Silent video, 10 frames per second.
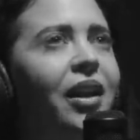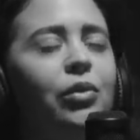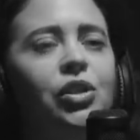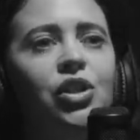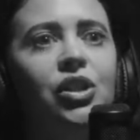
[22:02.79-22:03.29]
and it
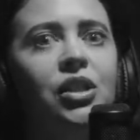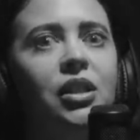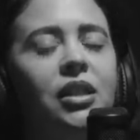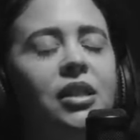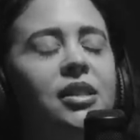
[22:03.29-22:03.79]
was just
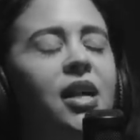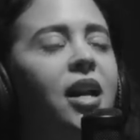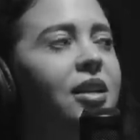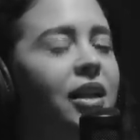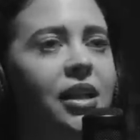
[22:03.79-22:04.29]

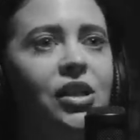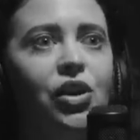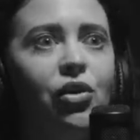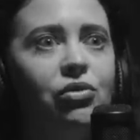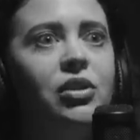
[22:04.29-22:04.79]
suddenly this
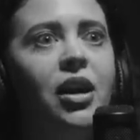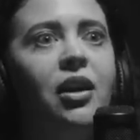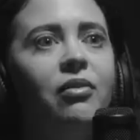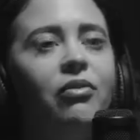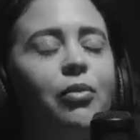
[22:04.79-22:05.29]
ghost
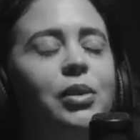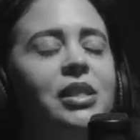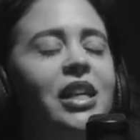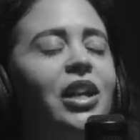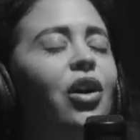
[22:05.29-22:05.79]
town from this
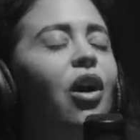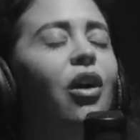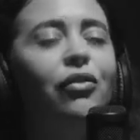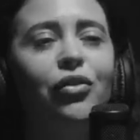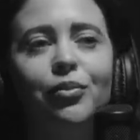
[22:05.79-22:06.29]
it had
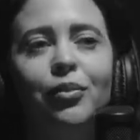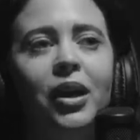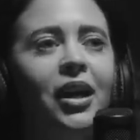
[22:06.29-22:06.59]
gone from